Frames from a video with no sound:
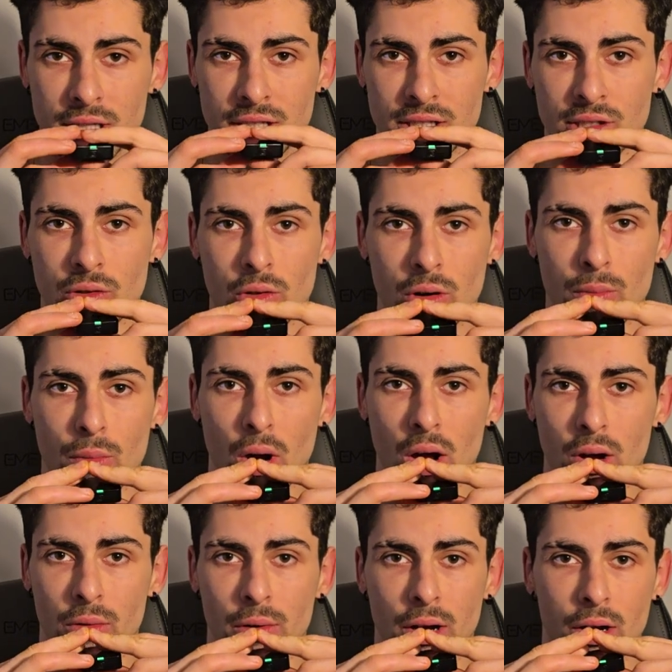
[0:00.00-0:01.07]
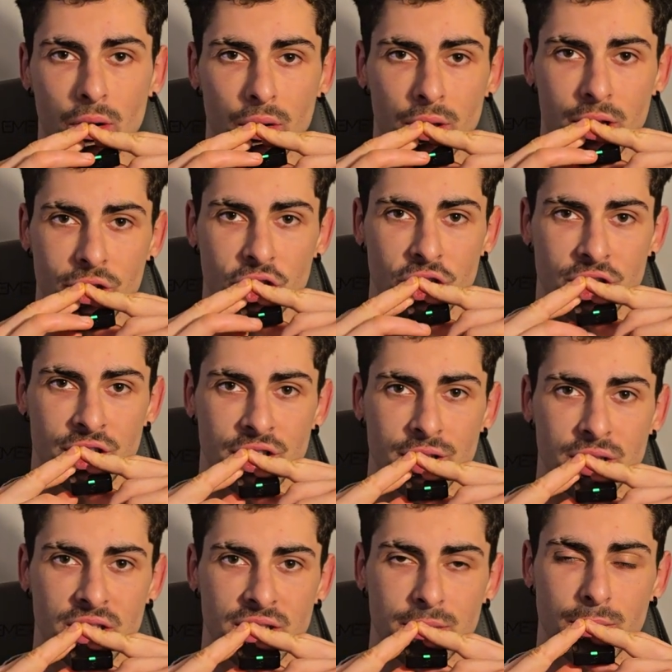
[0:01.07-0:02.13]
Discord moderator that just
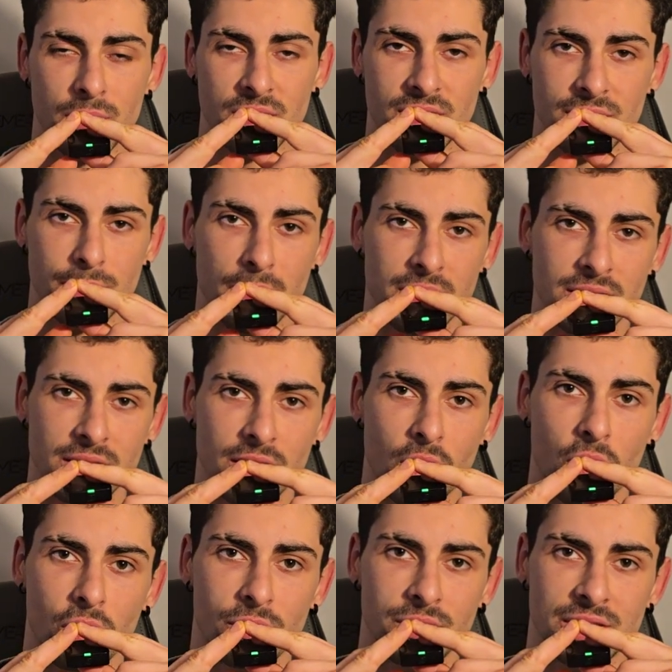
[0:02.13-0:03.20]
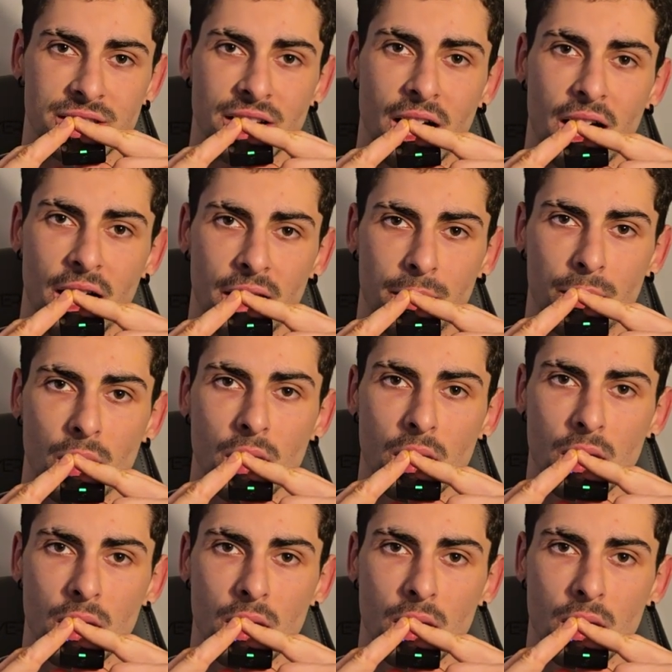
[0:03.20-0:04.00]
spends all of his time